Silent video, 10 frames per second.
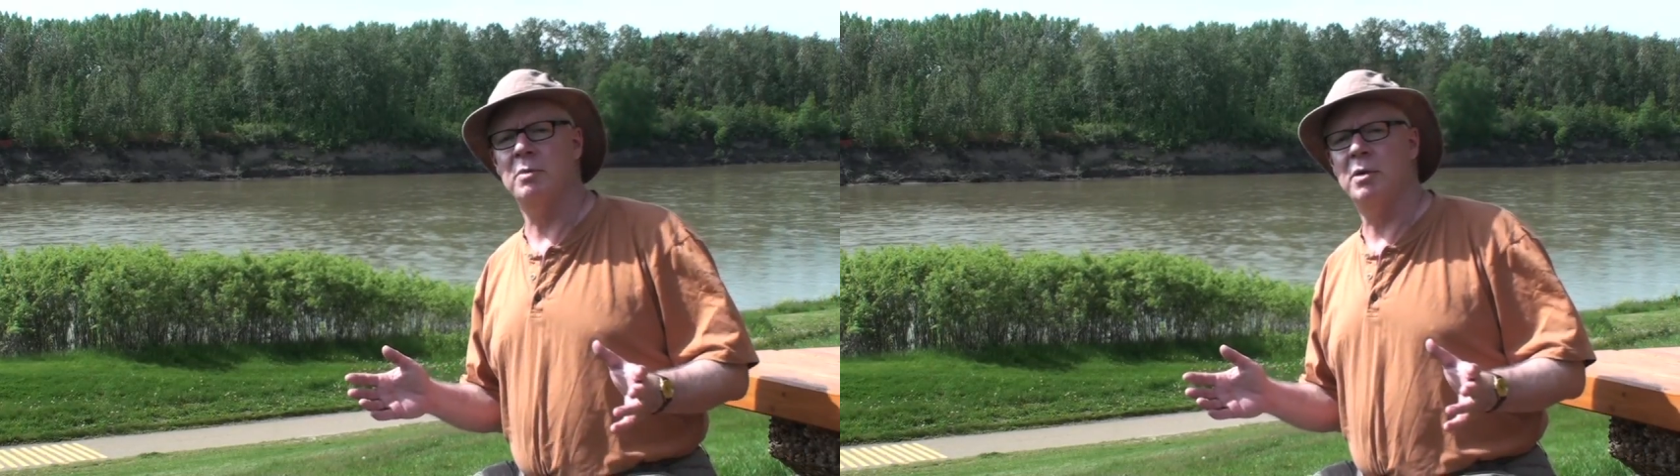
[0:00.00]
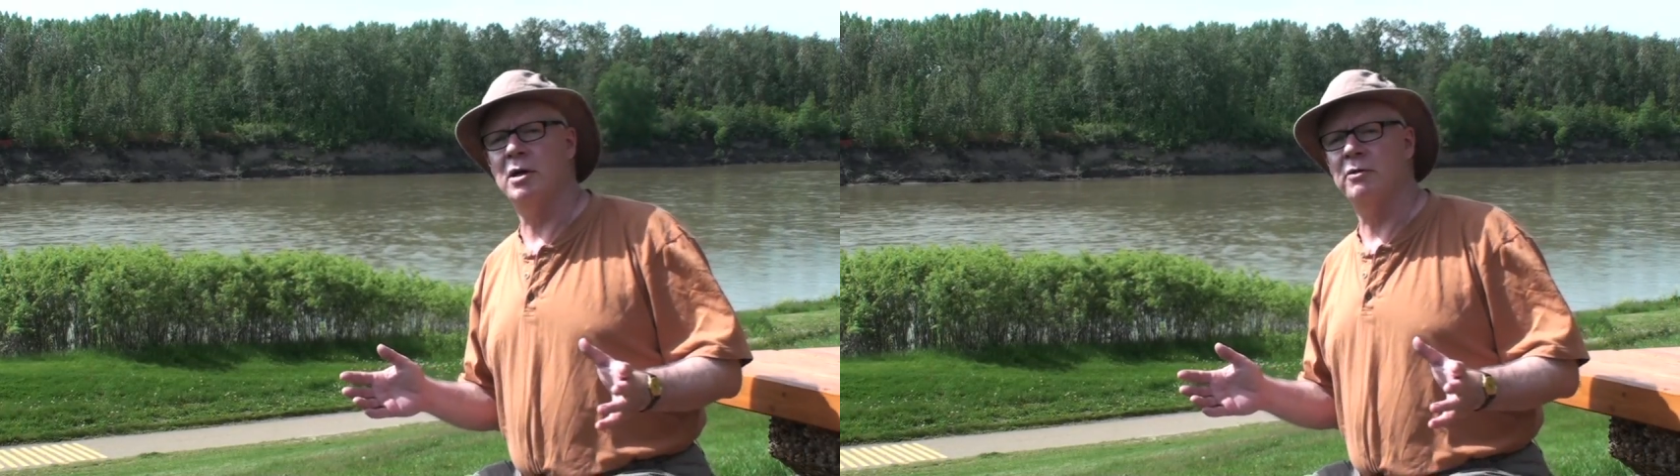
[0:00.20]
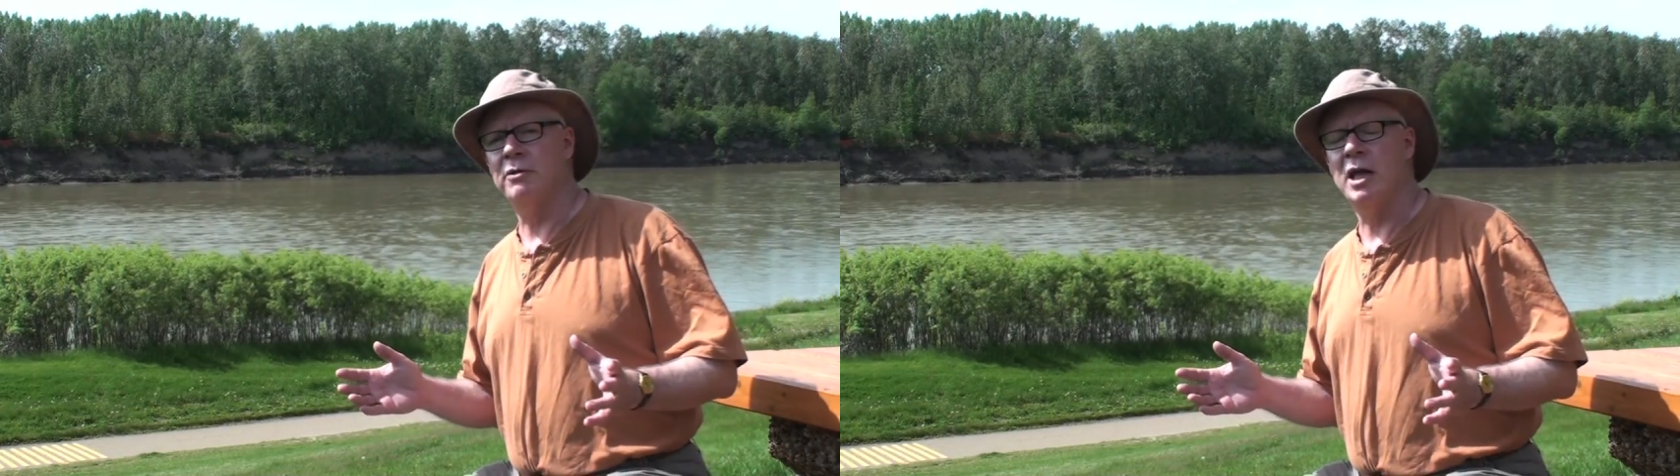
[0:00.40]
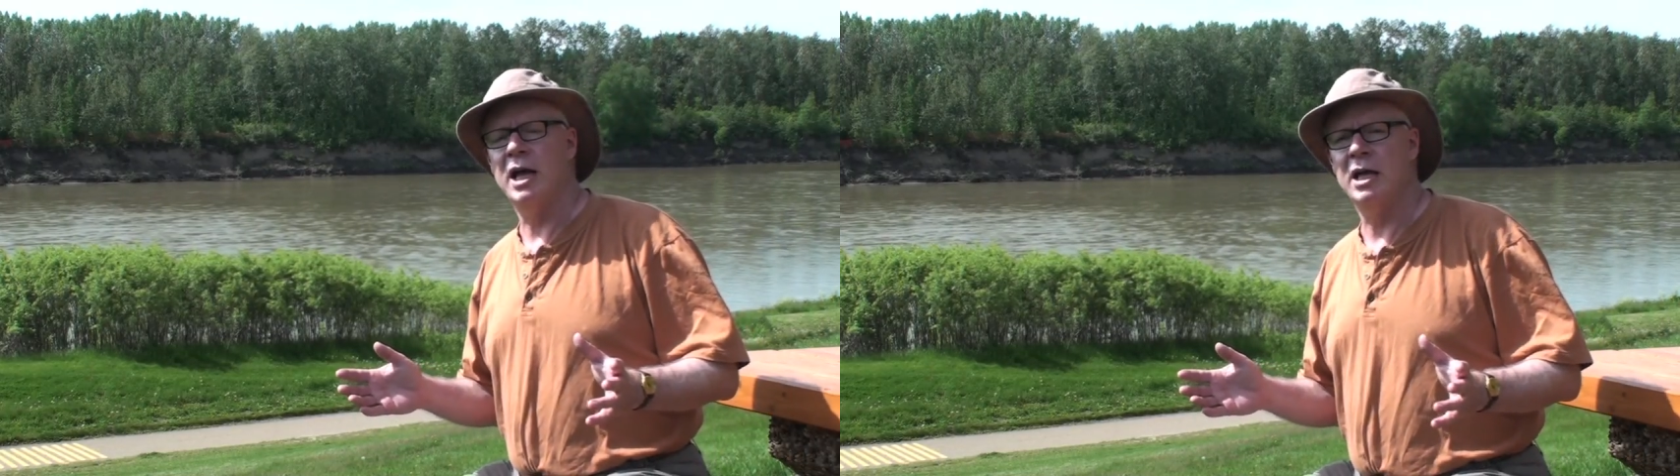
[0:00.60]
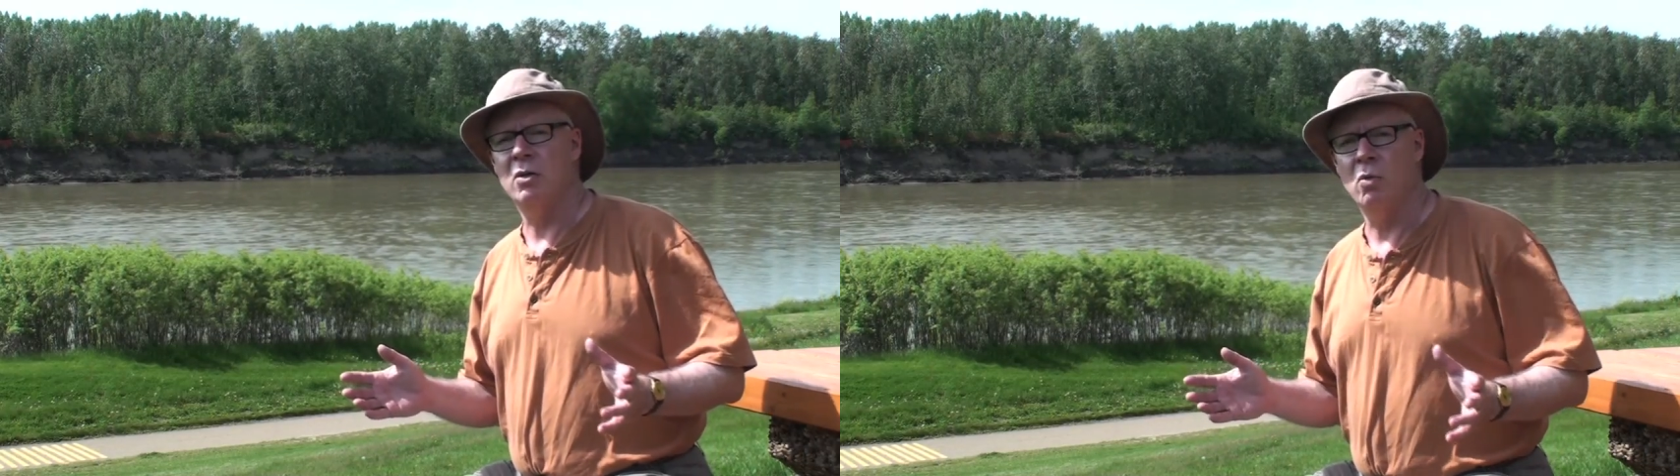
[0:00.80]
the
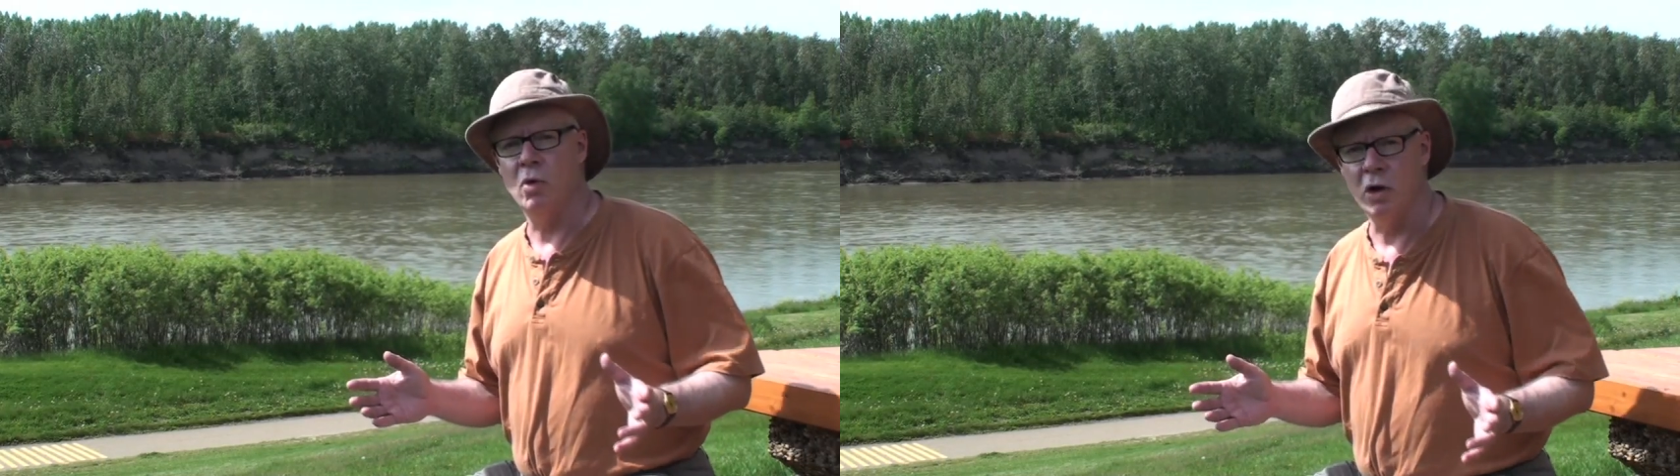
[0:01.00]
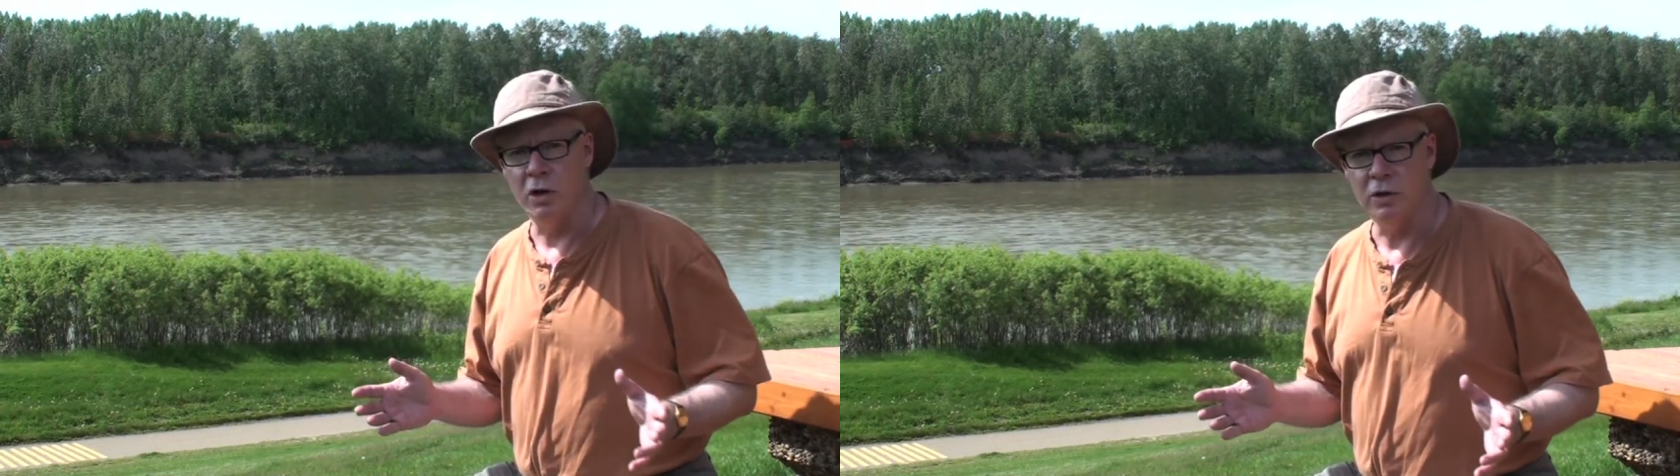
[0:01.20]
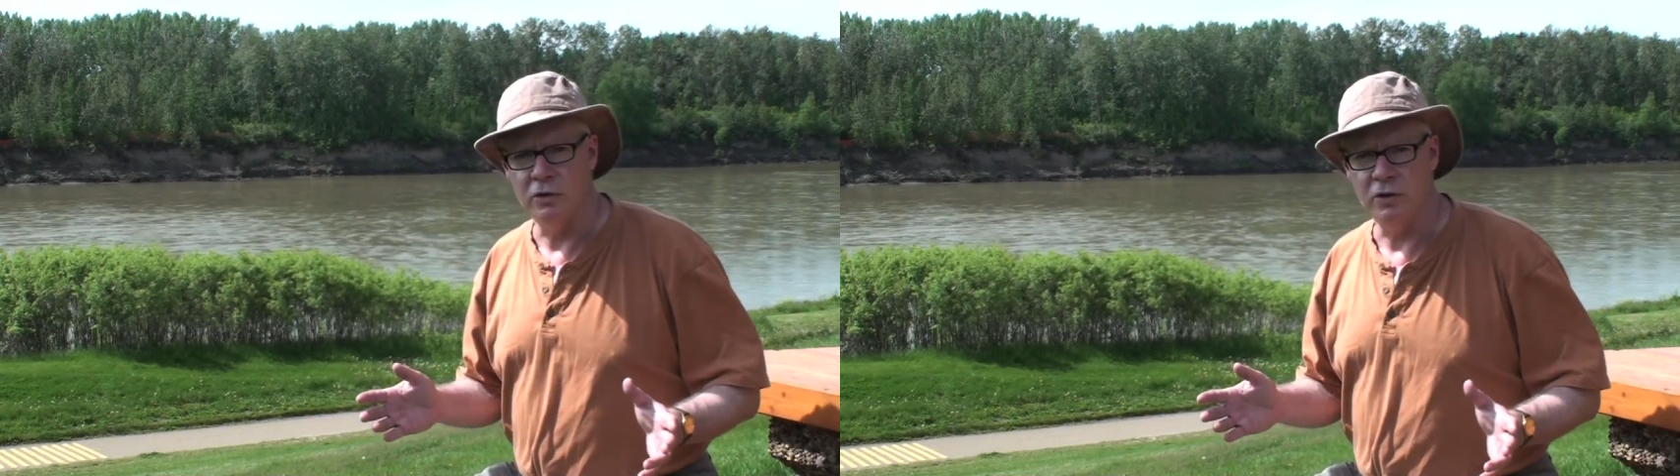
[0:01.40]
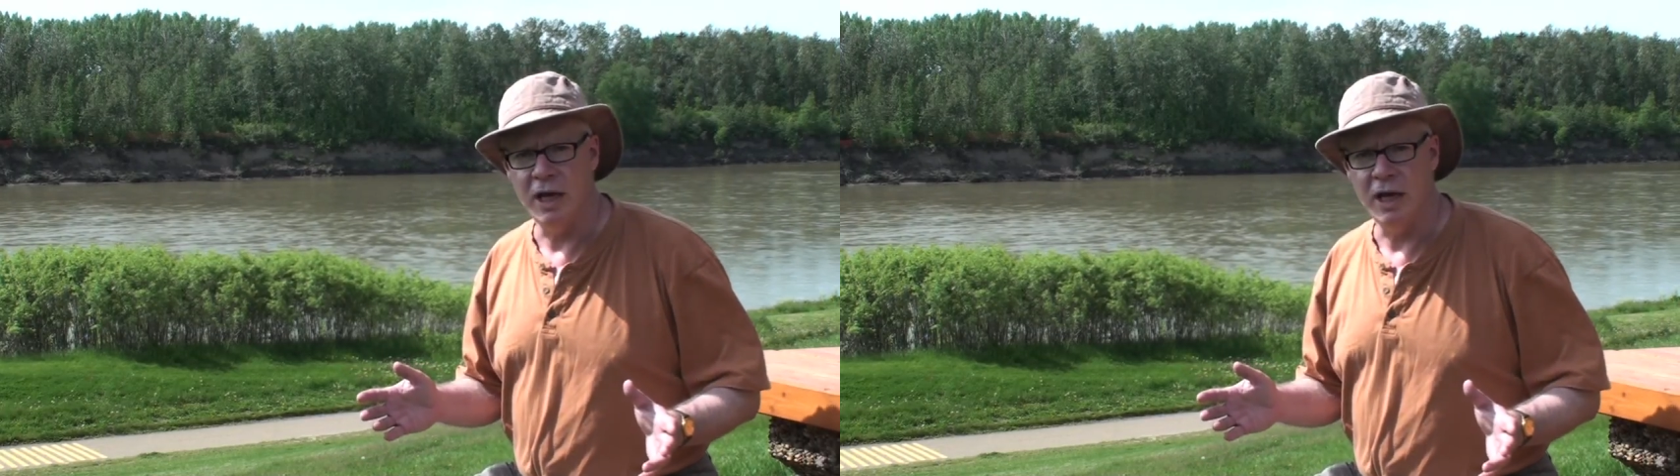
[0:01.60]
butterfly in words.